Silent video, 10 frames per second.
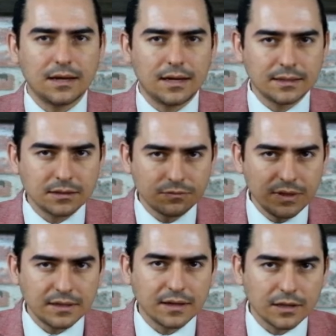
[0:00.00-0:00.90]
and
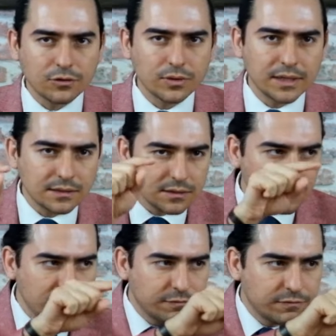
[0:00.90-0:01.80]
we calculate
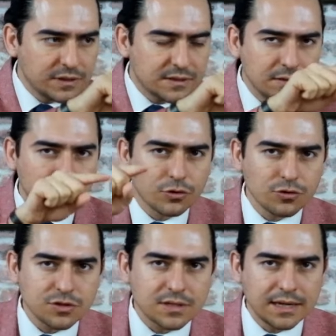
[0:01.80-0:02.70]
if within
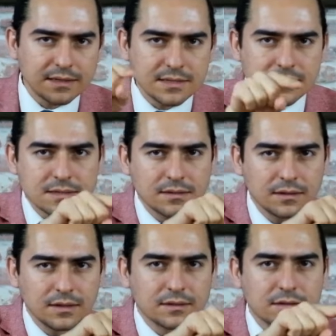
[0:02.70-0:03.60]
those dates
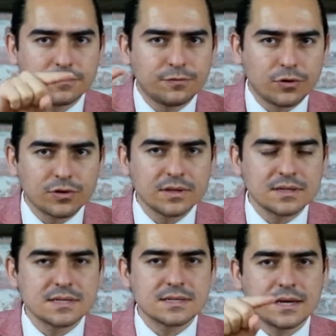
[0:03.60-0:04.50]
the
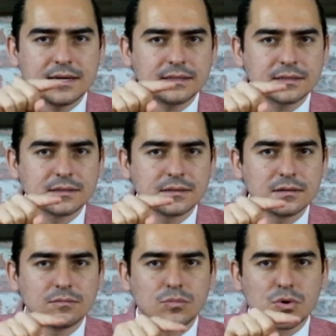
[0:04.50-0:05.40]
foreigner stayed
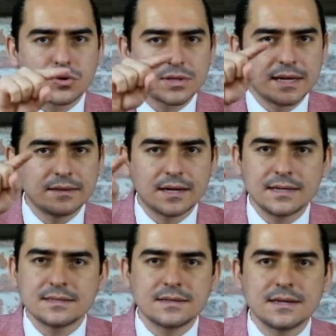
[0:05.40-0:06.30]
more than
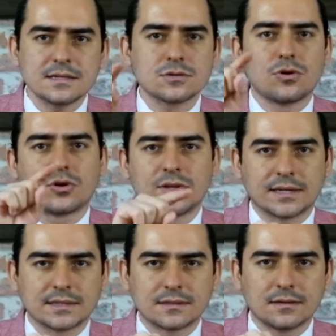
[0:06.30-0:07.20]
90 days or
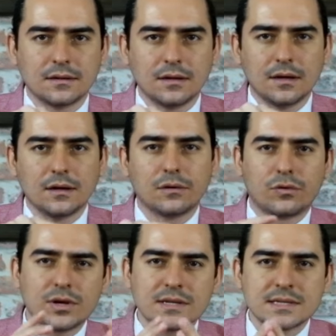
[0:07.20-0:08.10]
not.
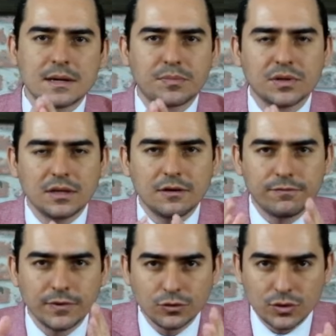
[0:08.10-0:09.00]
For example,
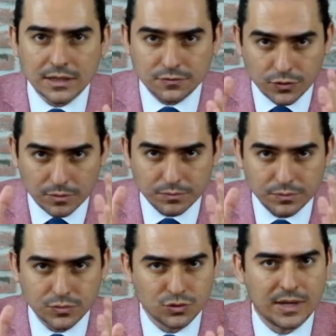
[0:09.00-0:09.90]
if we look at from
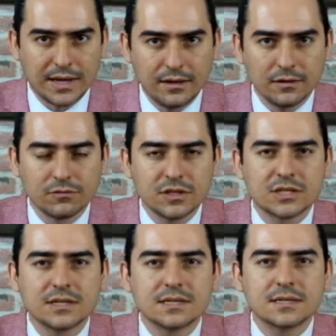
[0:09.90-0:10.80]
today,
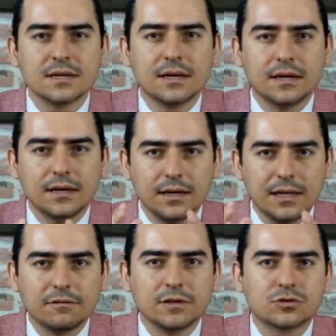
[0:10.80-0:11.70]
which is
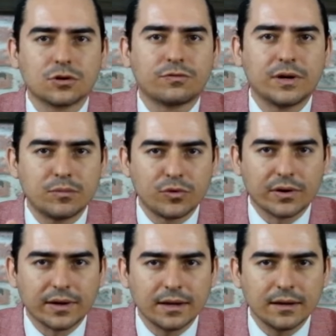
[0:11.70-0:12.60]
11th of
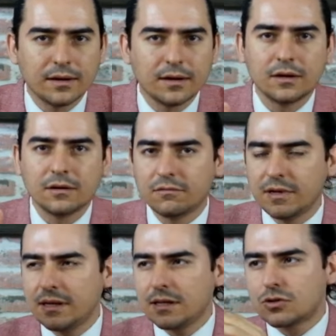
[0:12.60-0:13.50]
February,
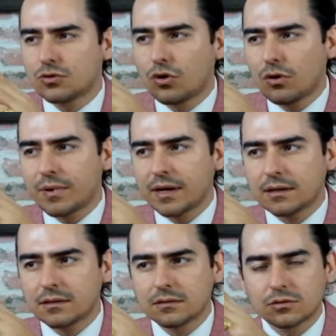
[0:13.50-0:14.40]
we need to go
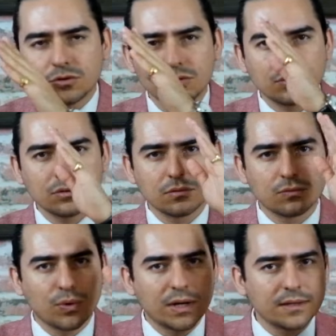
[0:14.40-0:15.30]
back to
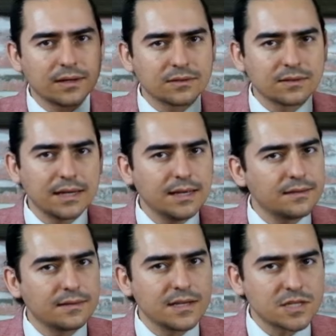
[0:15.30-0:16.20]

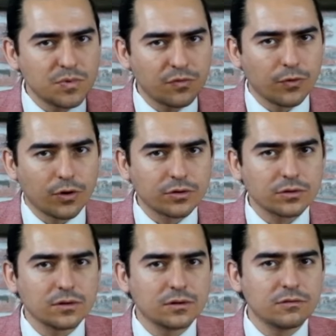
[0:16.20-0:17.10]
180 days before,
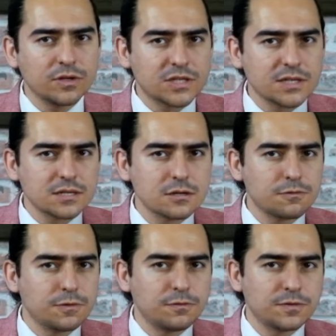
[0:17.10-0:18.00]
which is
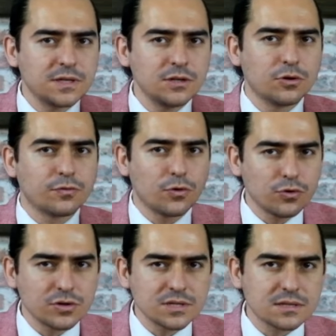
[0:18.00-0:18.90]
15th of
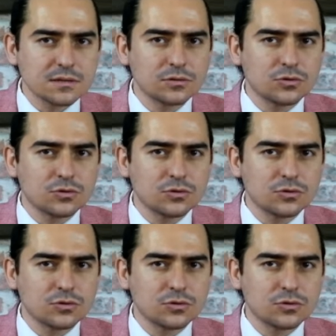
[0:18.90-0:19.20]
August